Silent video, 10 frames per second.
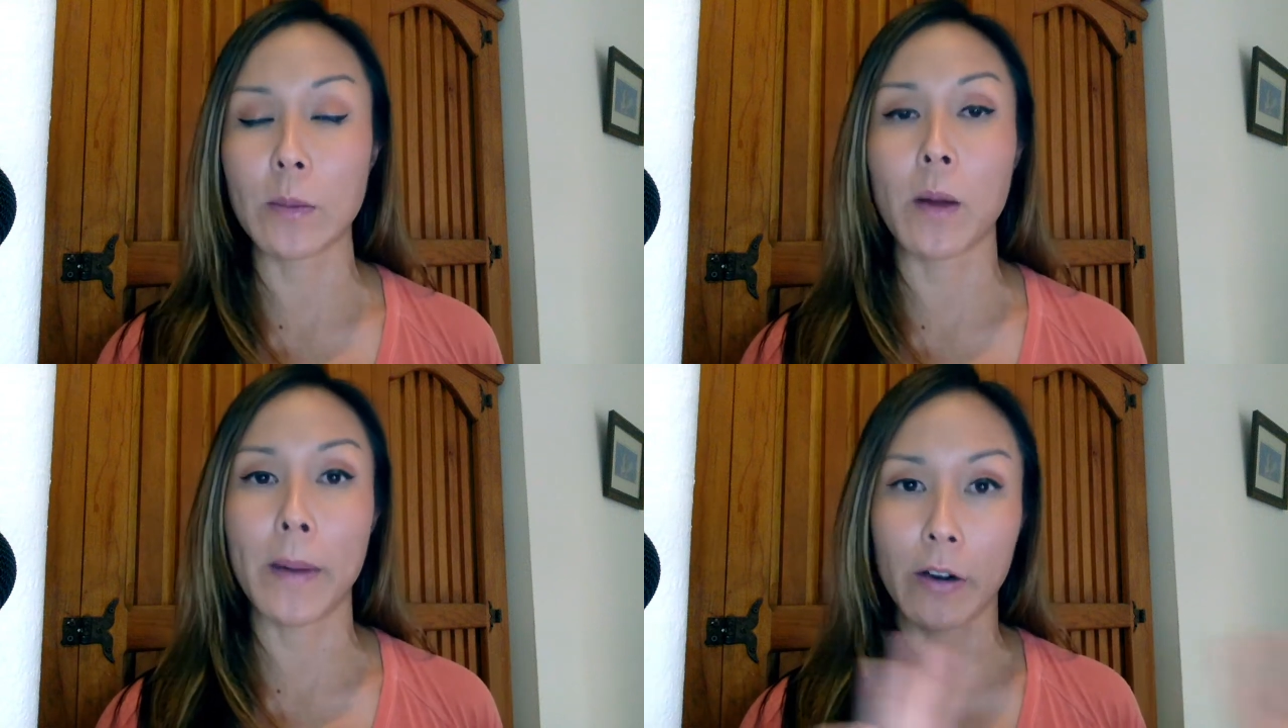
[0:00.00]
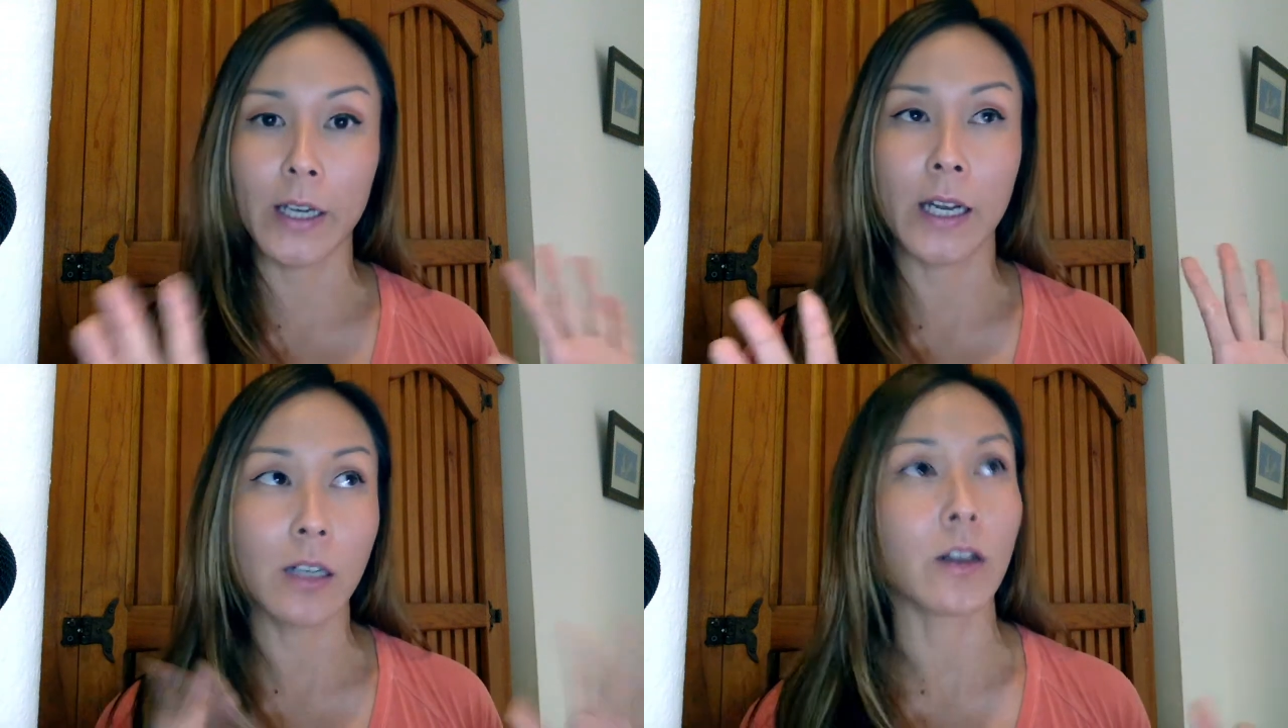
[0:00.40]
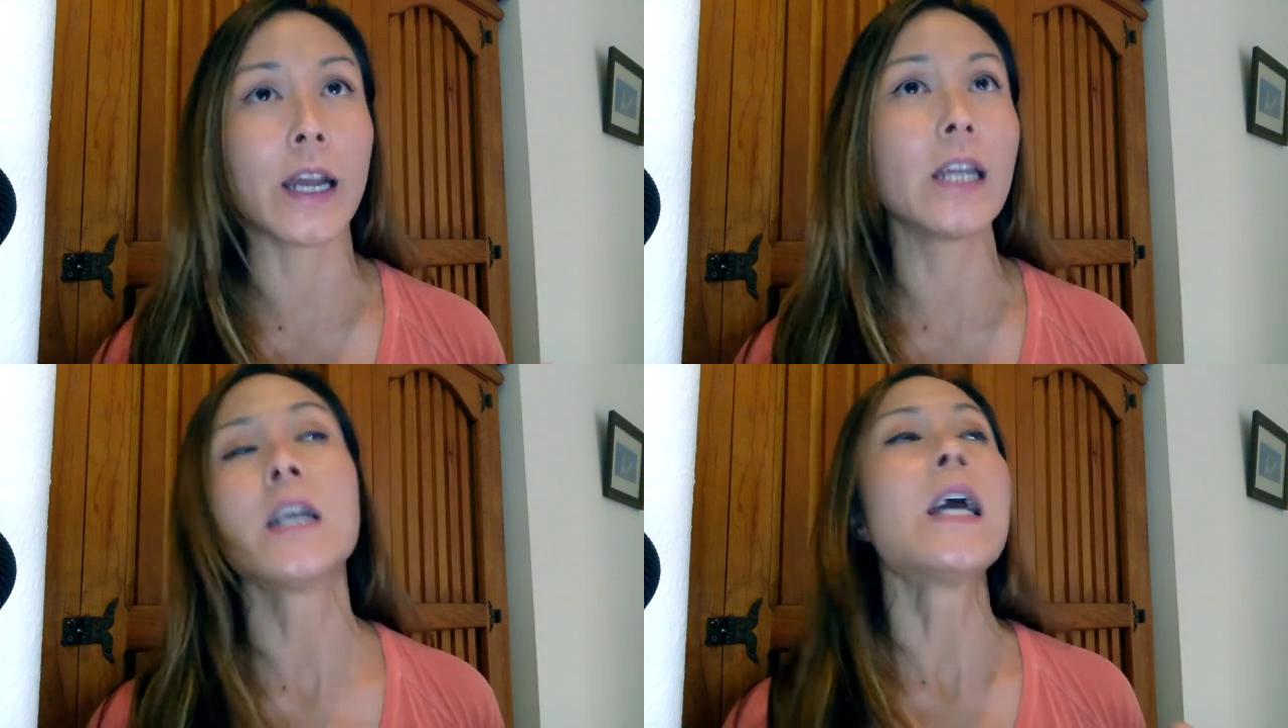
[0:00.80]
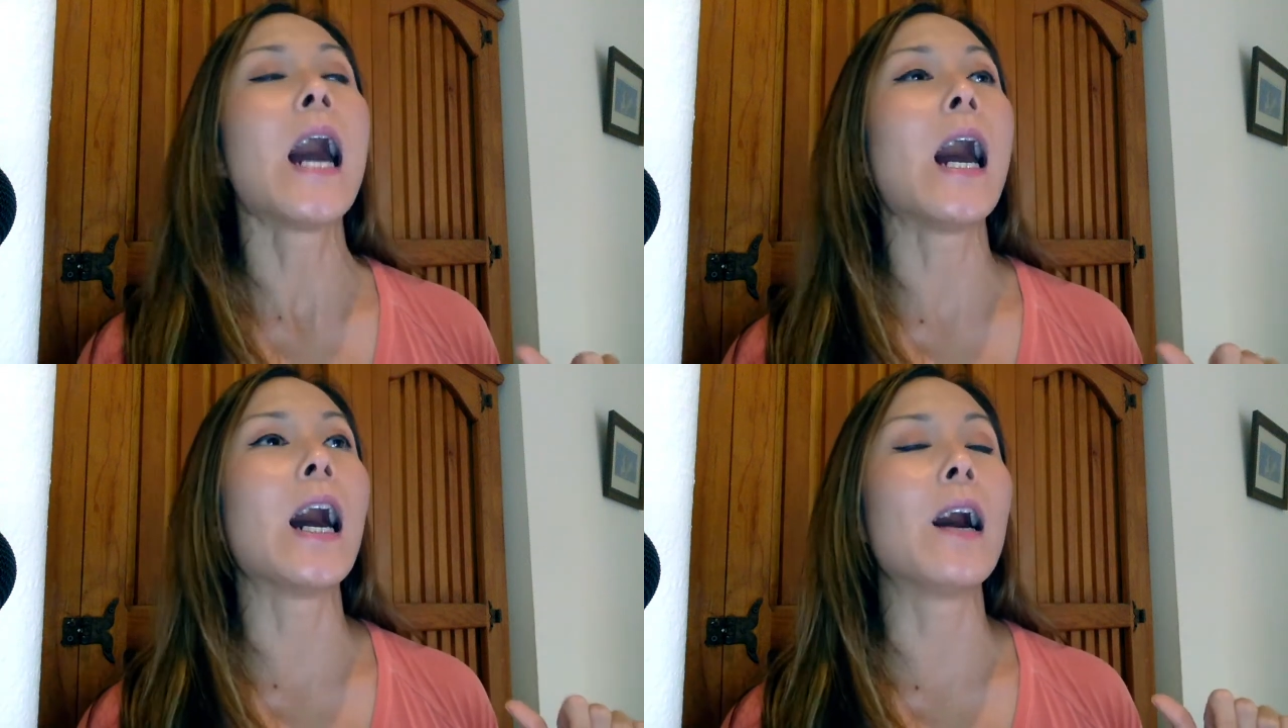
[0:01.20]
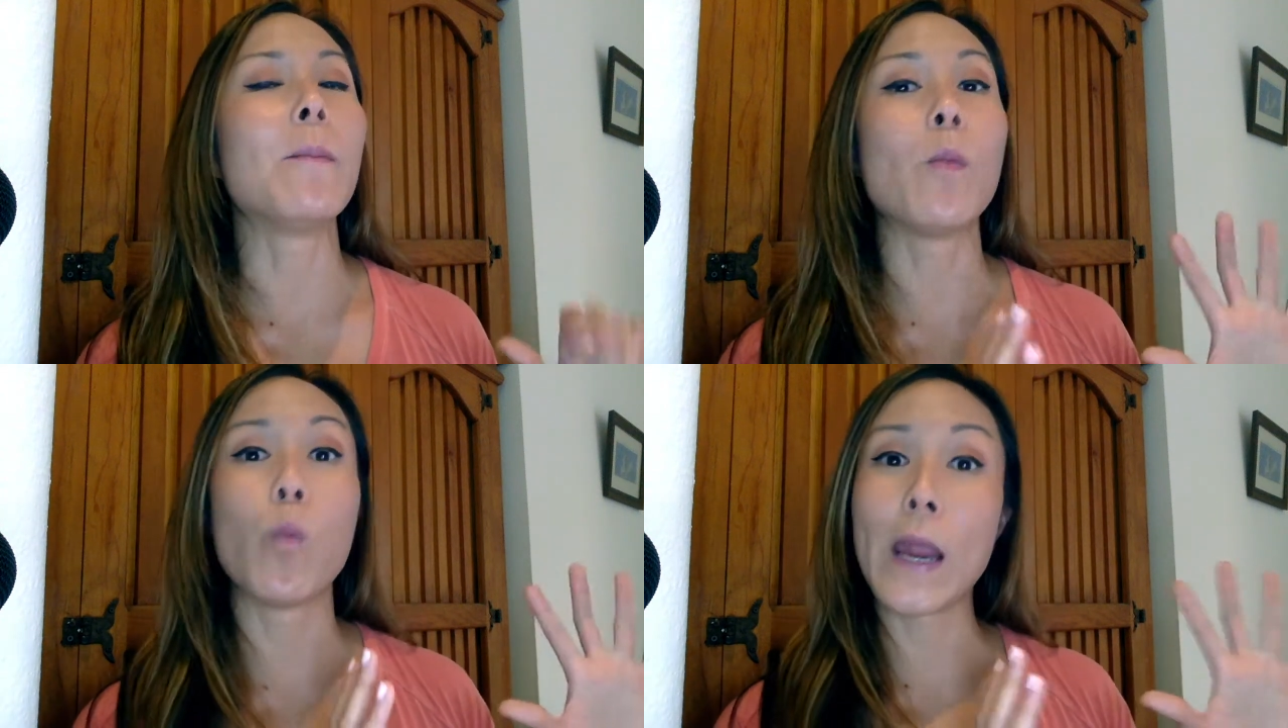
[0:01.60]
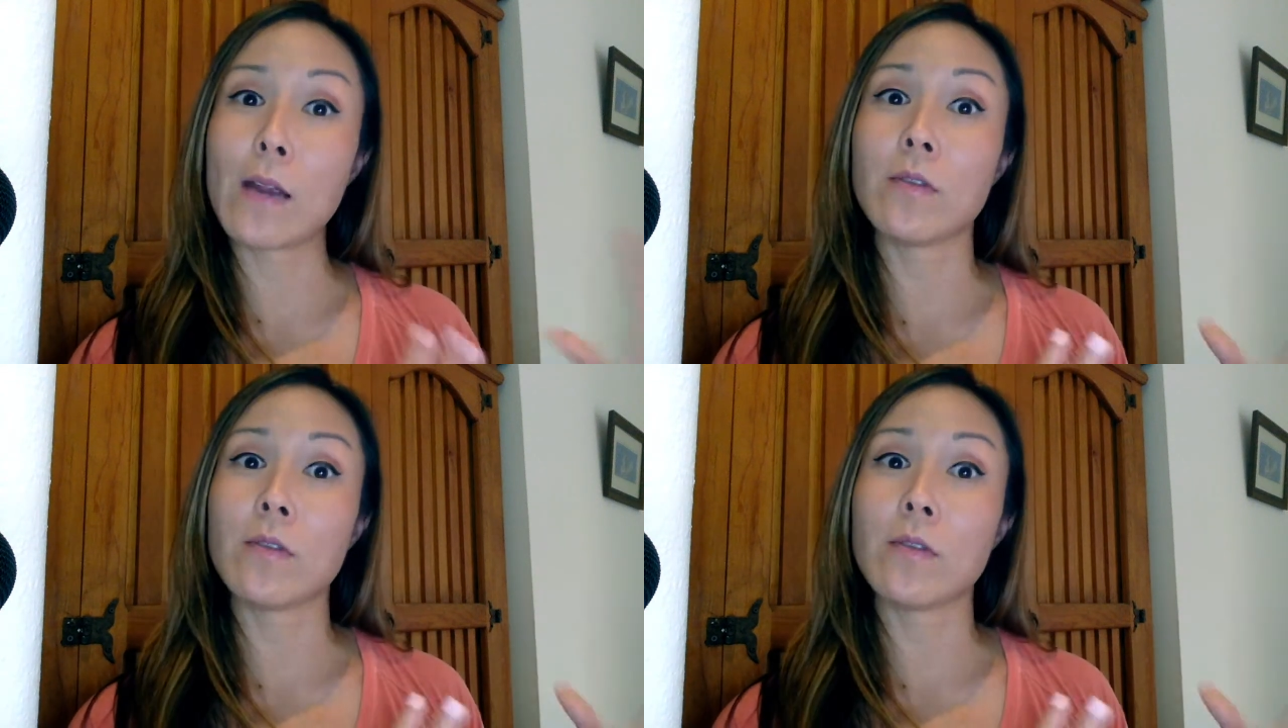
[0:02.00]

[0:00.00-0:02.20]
I'm not married yet, okay? We